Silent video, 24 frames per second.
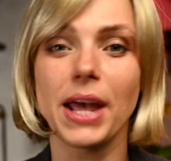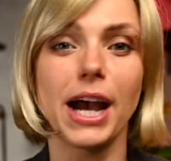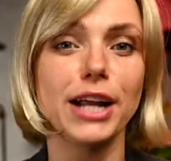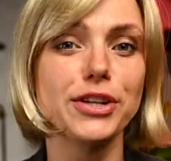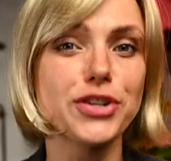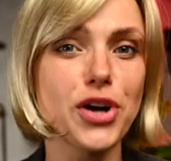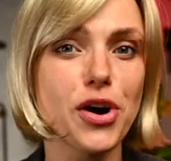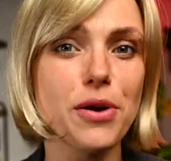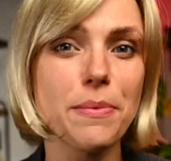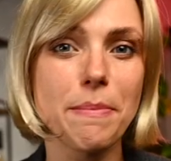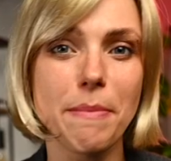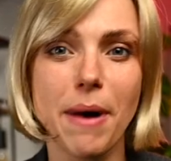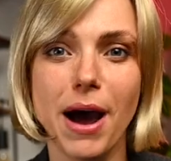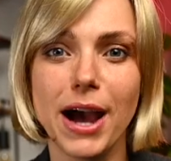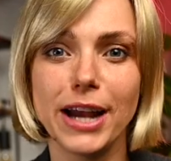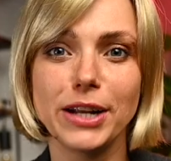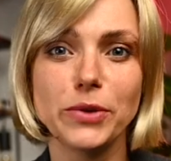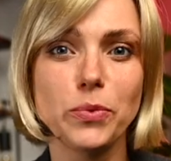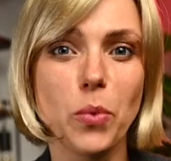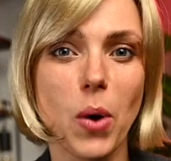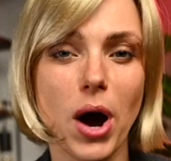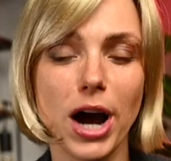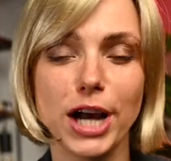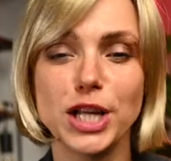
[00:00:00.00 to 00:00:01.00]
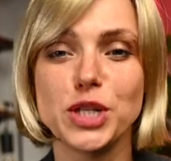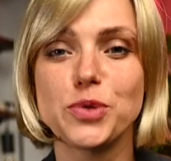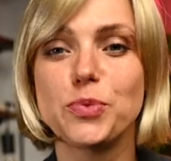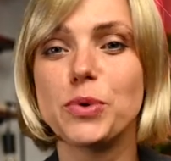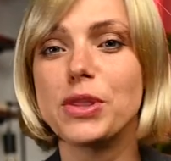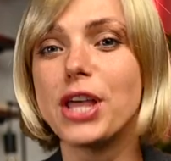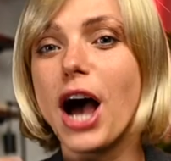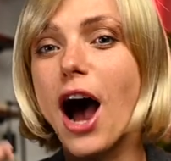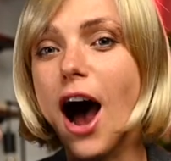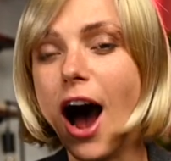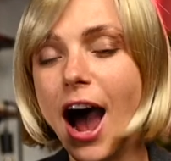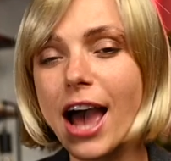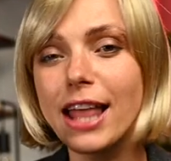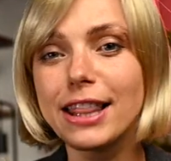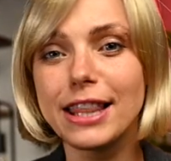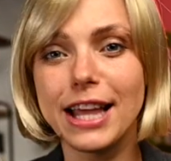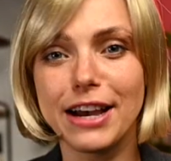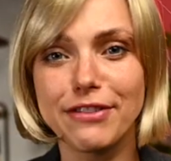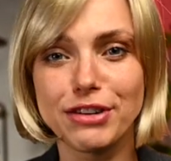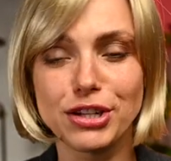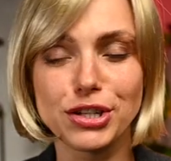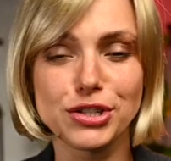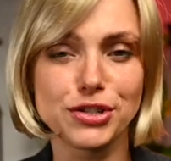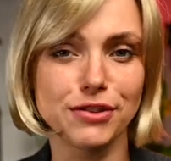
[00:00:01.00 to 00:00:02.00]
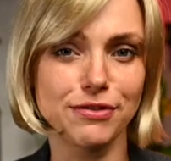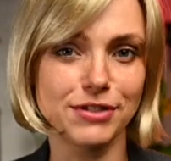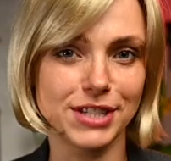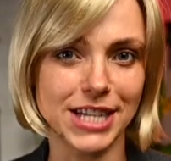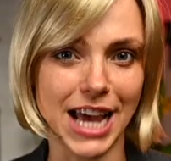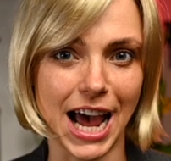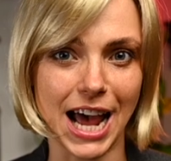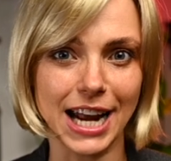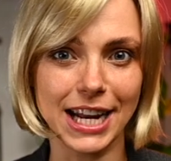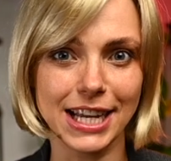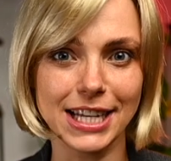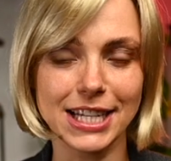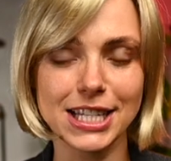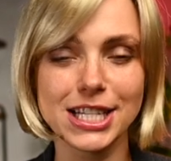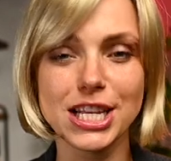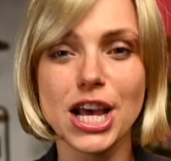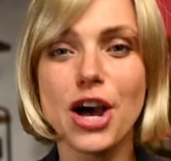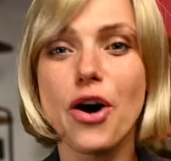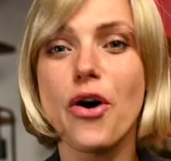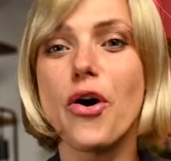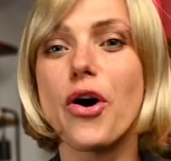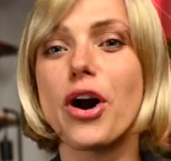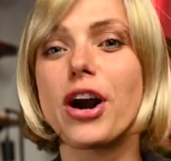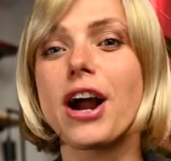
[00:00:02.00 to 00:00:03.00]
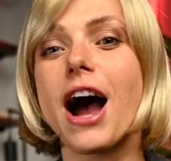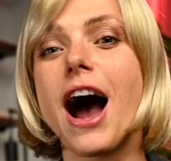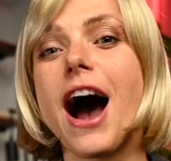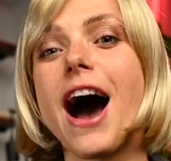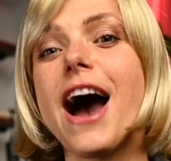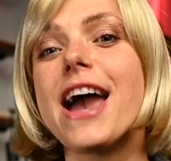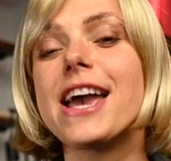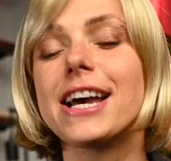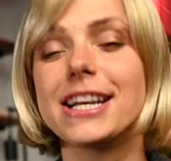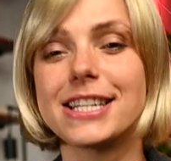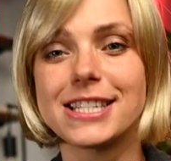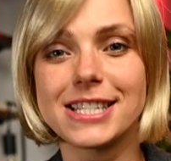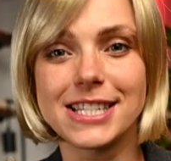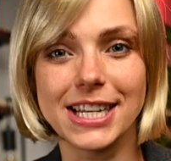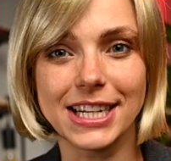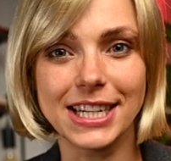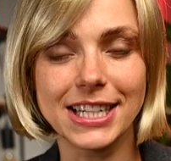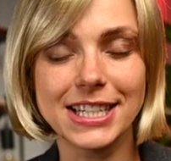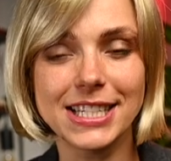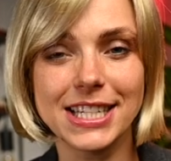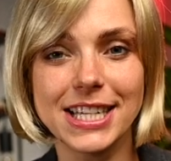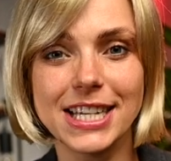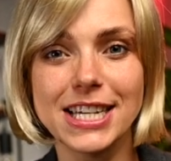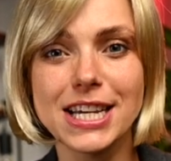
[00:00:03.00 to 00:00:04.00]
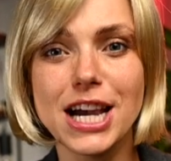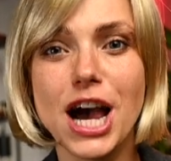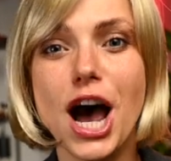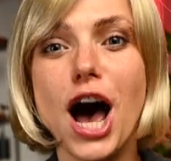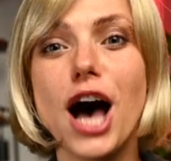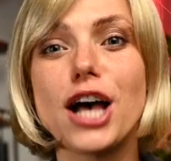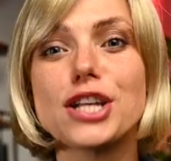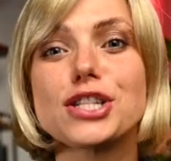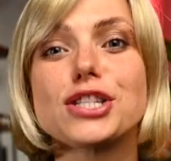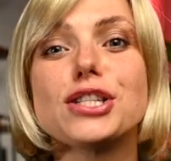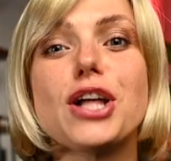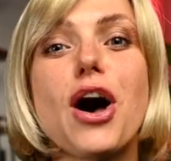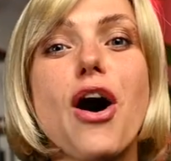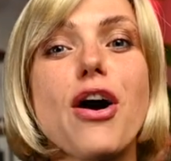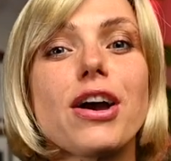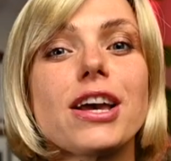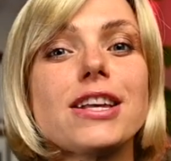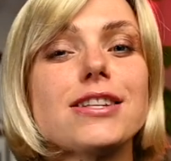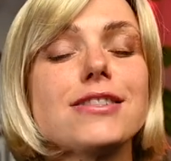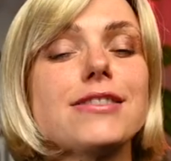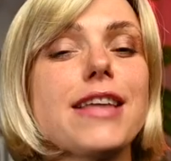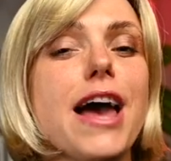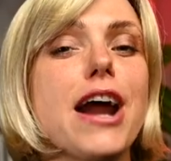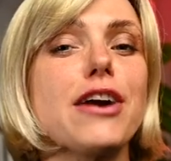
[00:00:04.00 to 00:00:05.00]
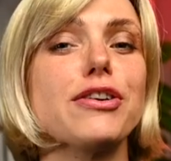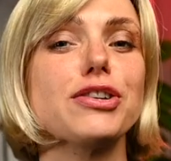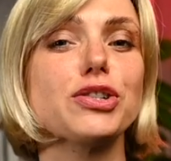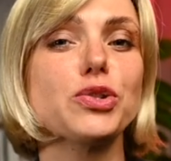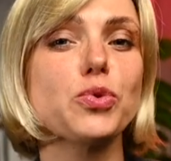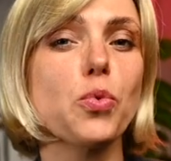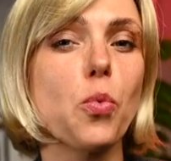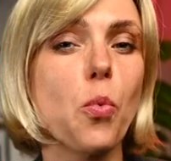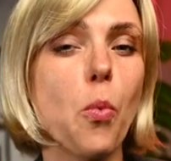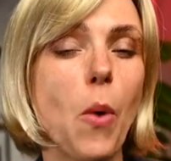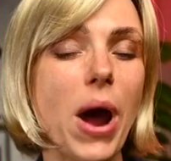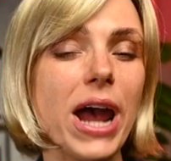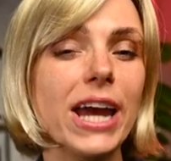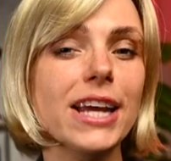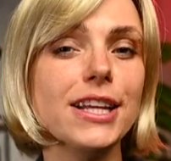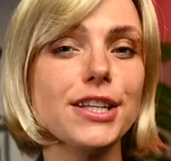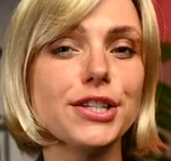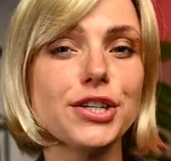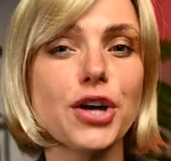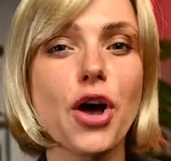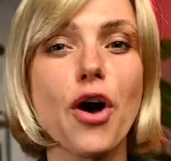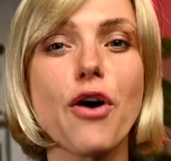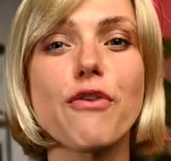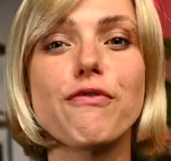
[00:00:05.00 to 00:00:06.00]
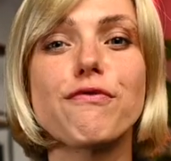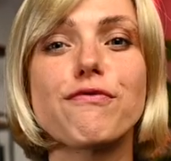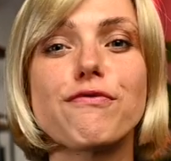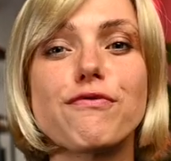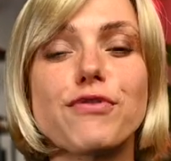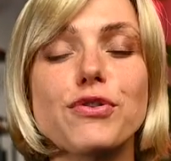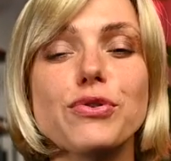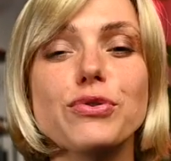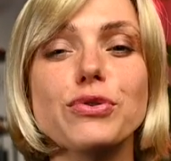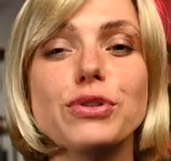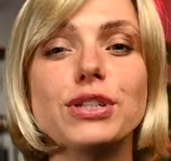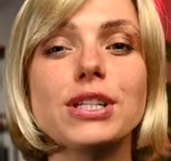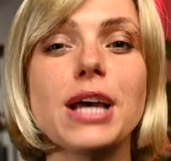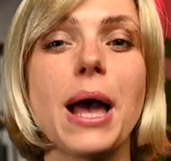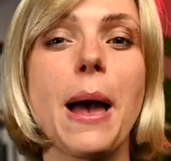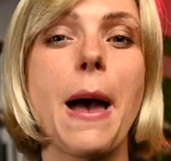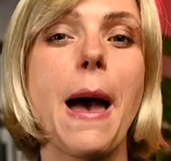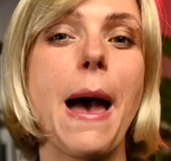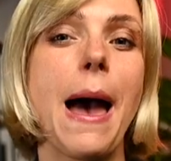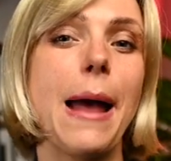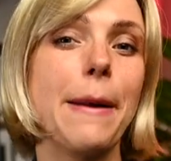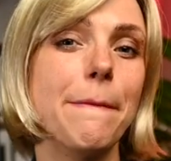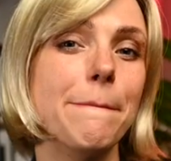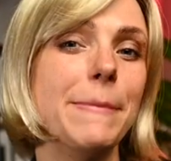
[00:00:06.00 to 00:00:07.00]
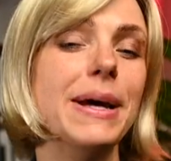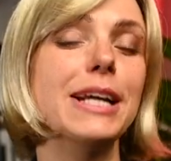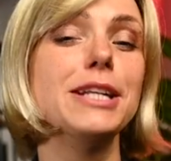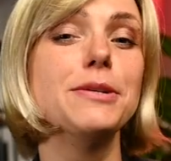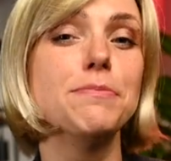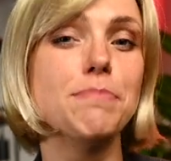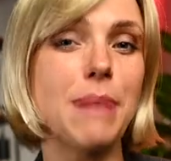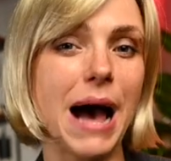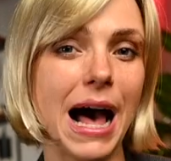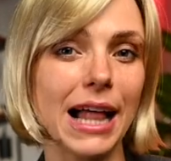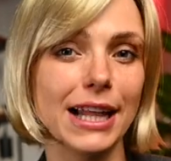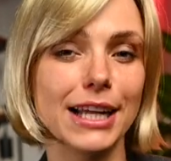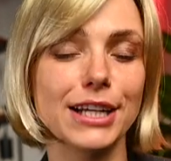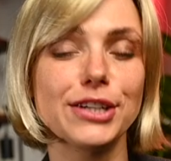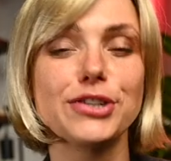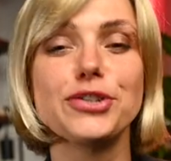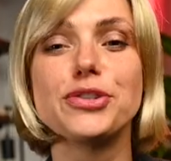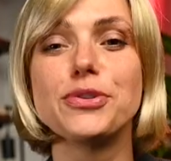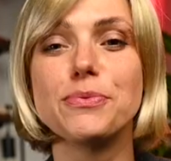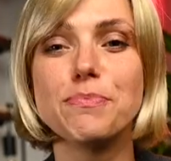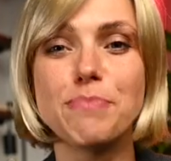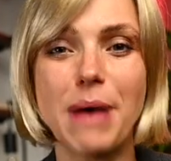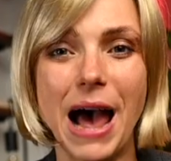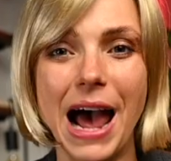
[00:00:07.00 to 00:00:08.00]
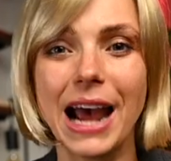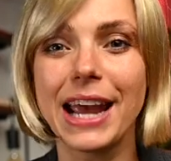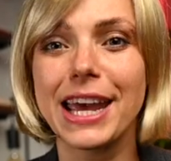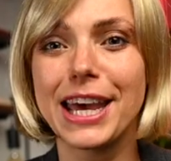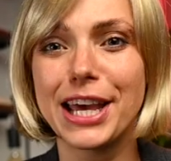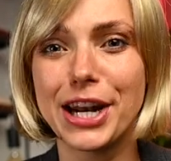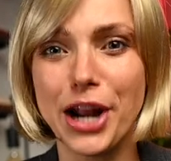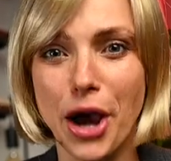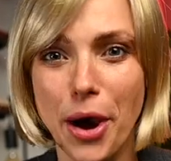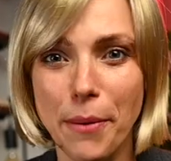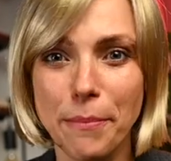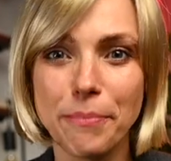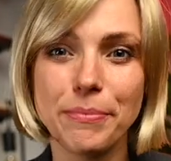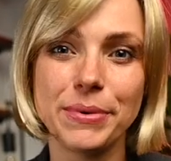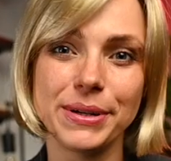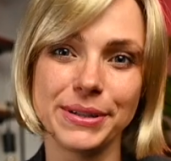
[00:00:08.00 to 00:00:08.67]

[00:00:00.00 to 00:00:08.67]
I don't mind wines with high levels of tannins or high acidity as long as there is weight, fruit, and mid palate to back it up.